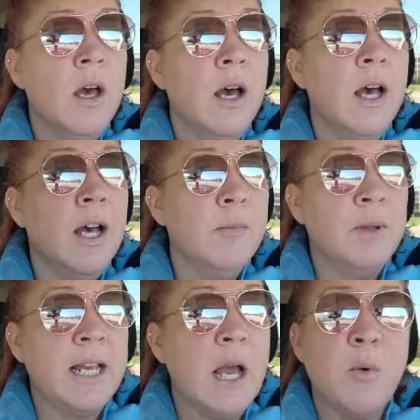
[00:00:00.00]
Um,
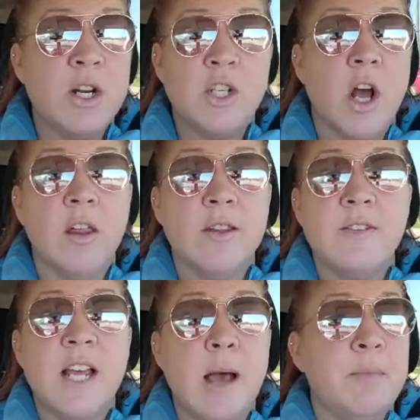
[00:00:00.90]
like I watch all of the
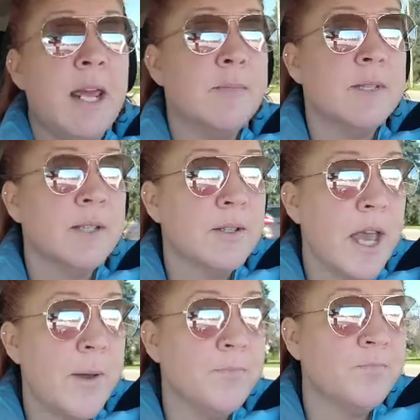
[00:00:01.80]
top names,
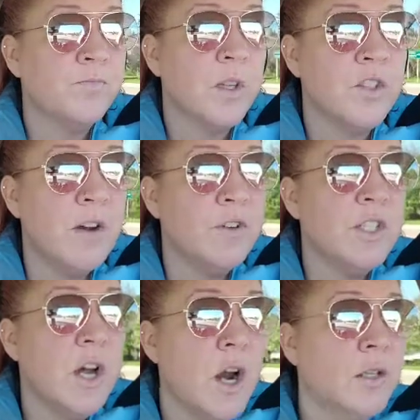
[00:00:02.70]
okay? Jeffree
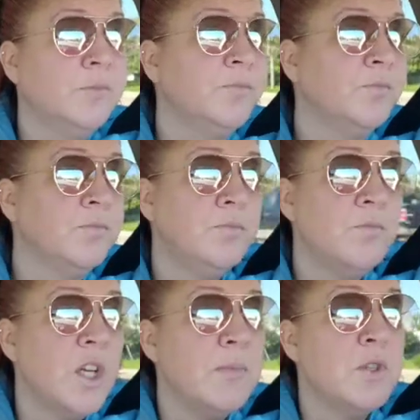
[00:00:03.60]
Star,
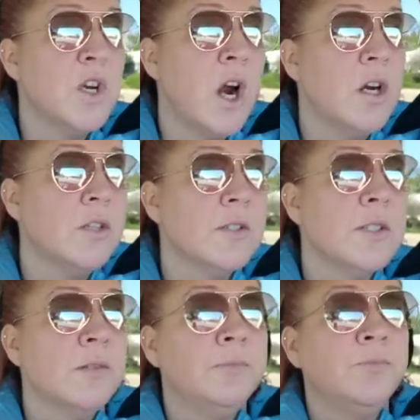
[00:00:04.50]
James Charles.
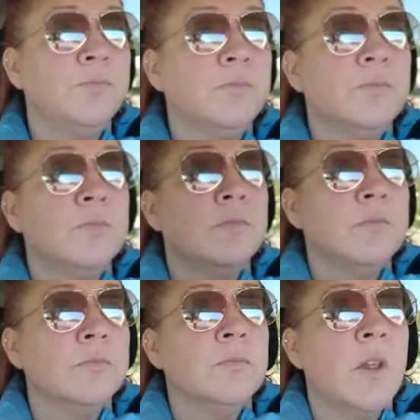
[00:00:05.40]

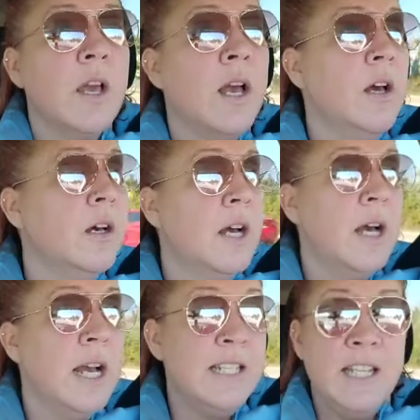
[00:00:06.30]
Uh,
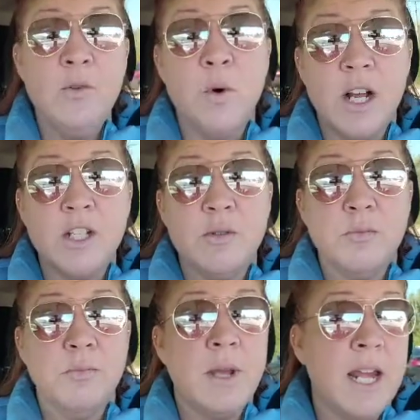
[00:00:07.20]
I did watch
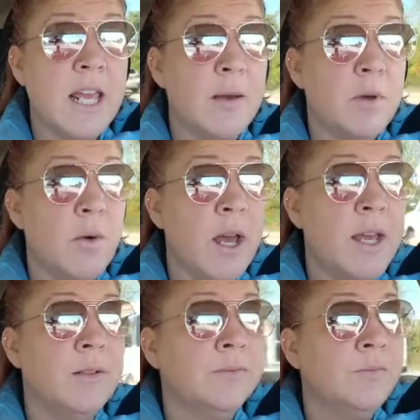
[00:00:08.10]
Manny MUA